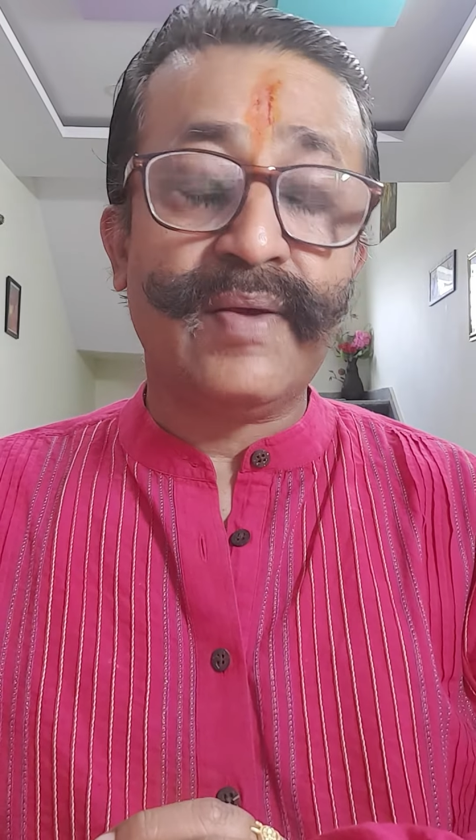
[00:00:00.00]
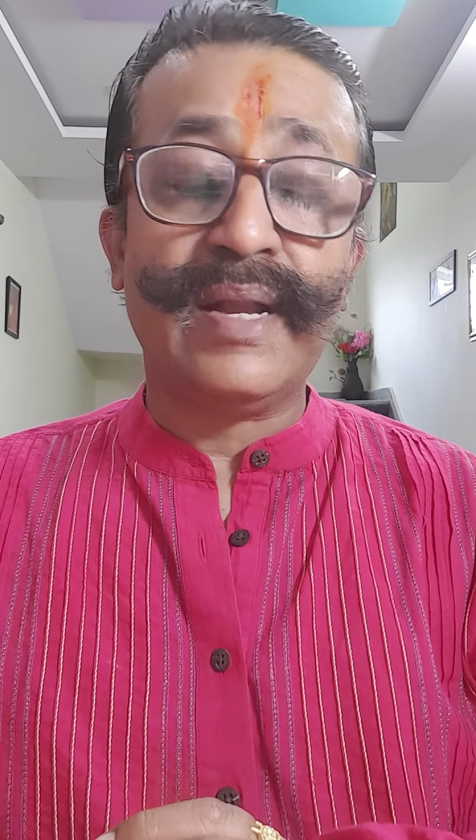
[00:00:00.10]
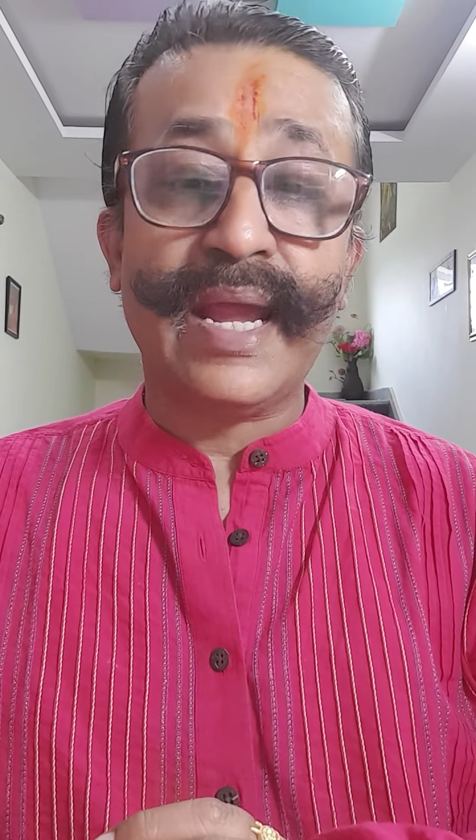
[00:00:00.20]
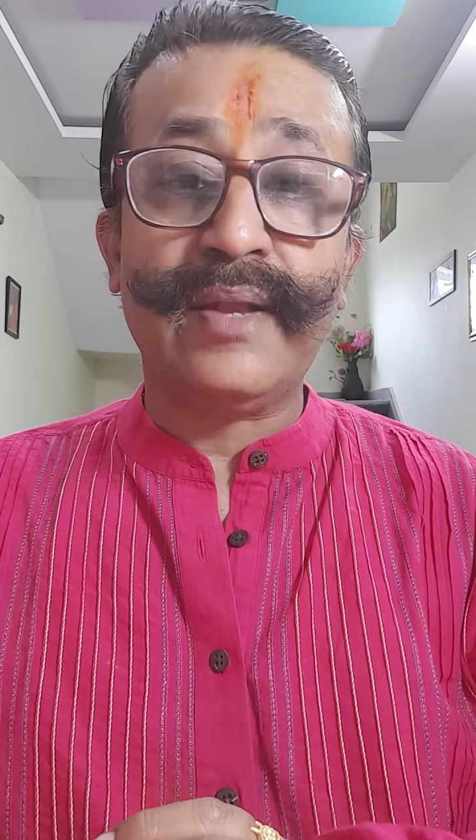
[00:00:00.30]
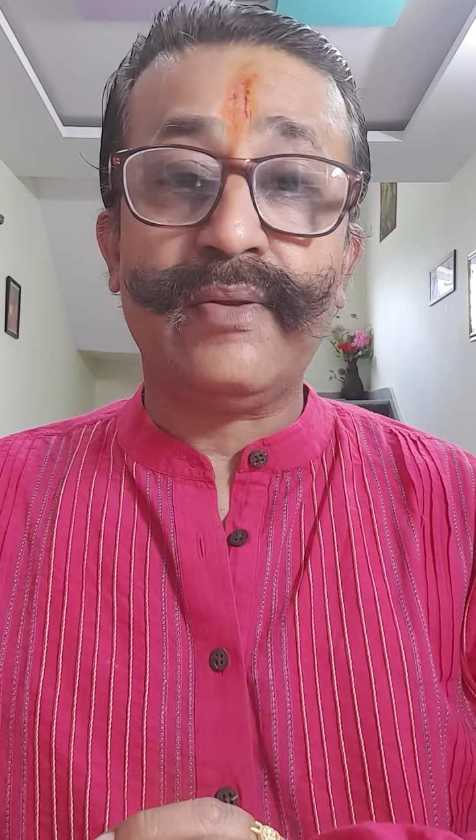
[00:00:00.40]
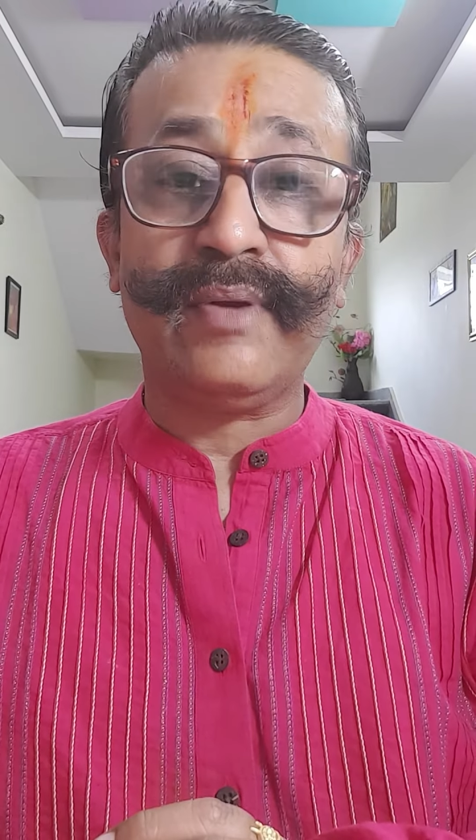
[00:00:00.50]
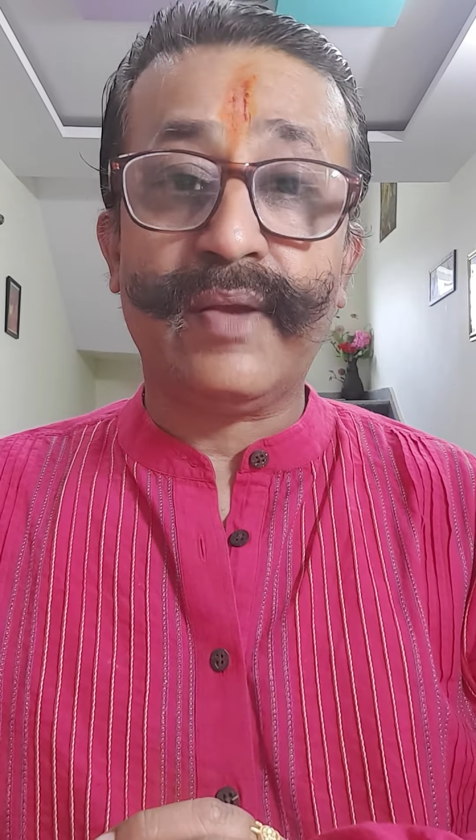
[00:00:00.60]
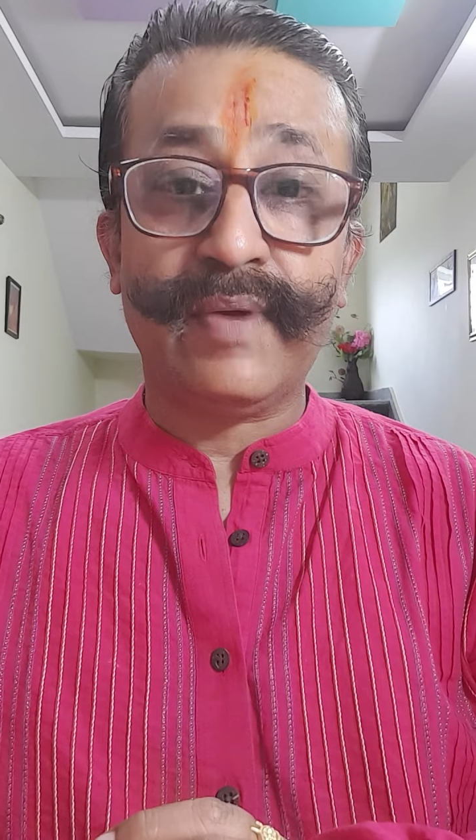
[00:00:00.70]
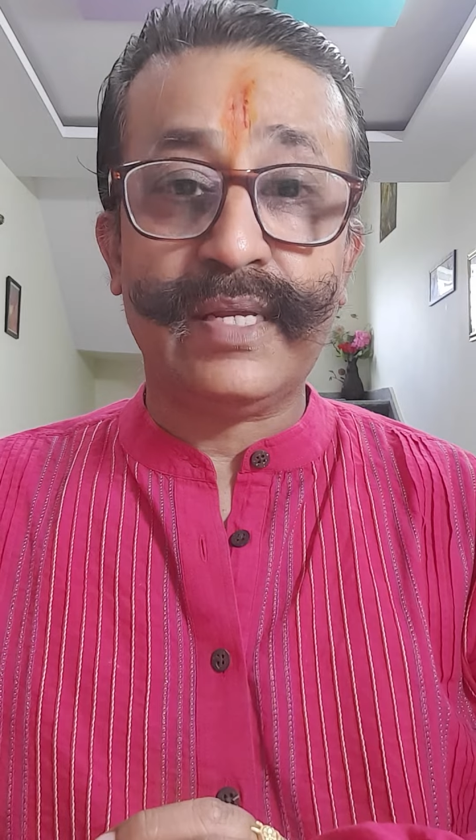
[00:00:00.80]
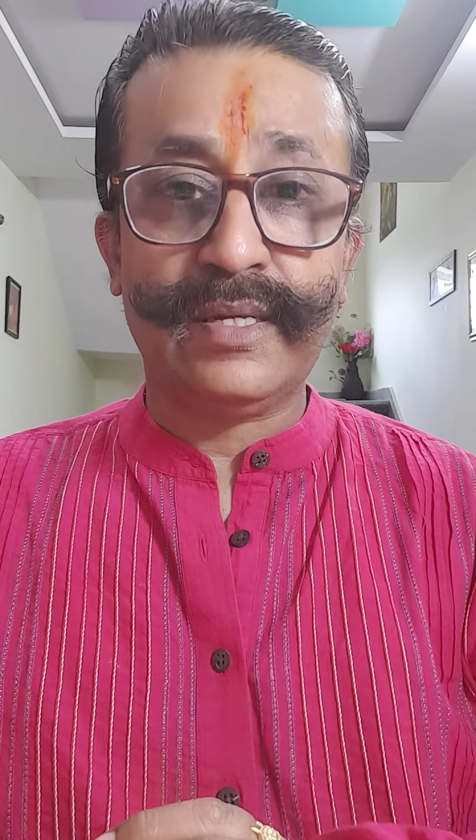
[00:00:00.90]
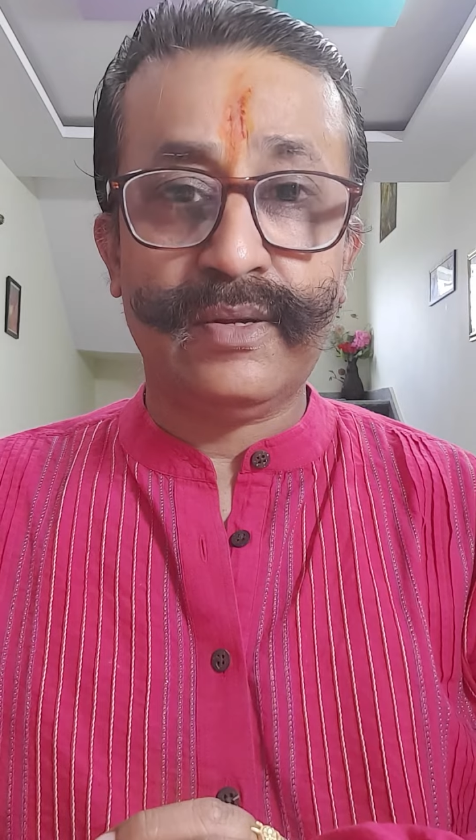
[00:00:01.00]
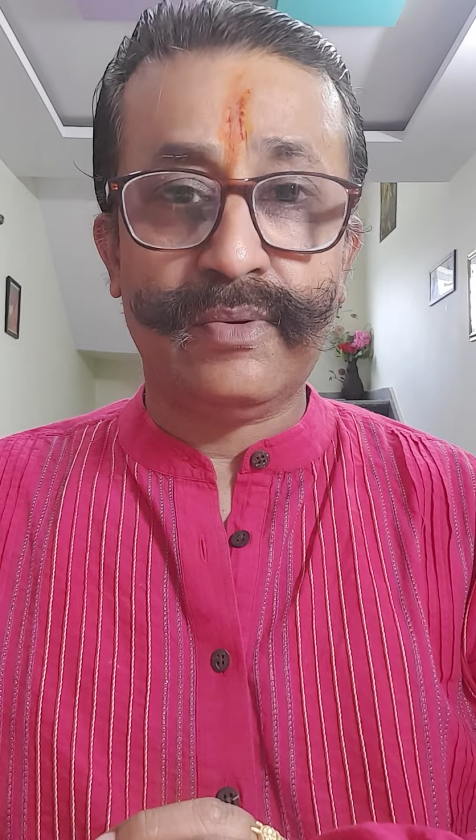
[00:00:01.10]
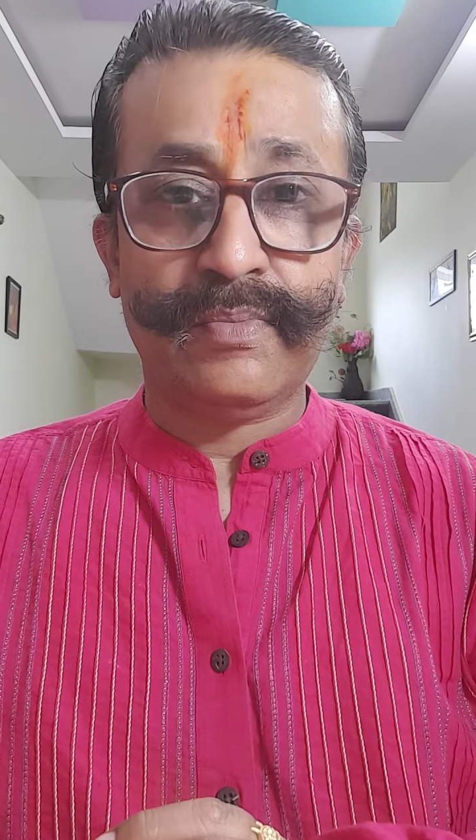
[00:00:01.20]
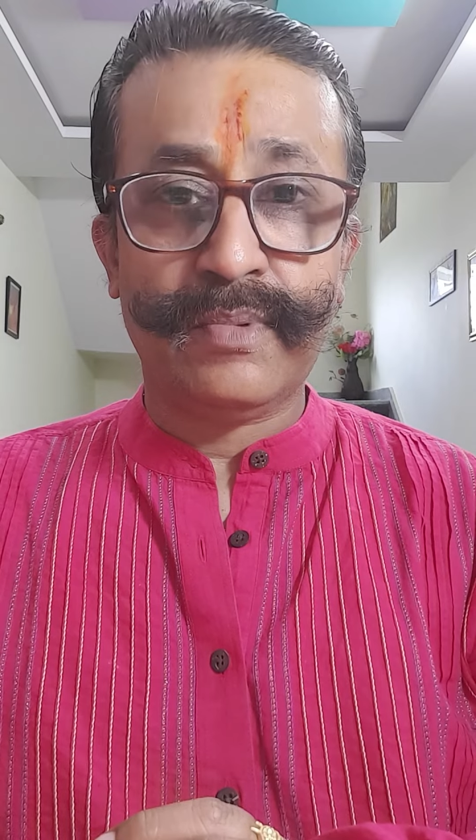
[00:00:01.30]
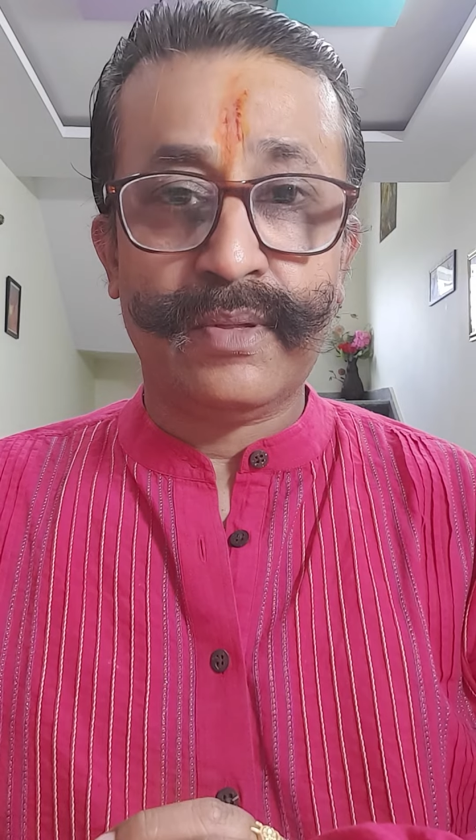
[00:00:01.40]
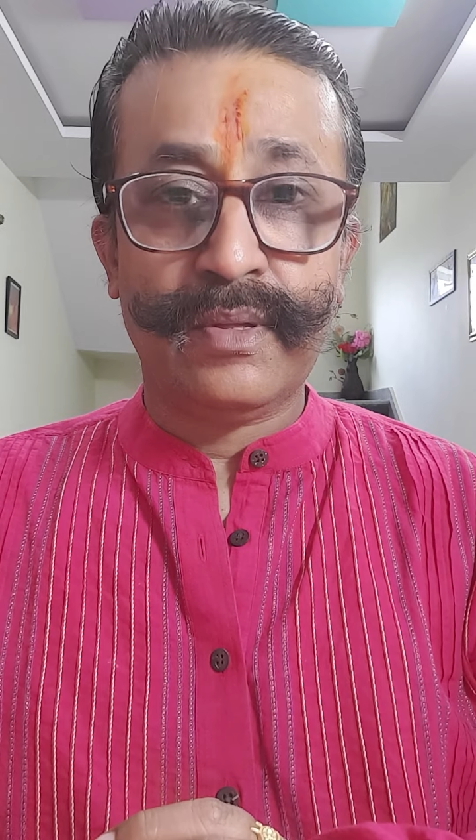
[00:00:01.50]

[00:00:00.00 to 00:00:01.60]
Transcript: I would like to request you,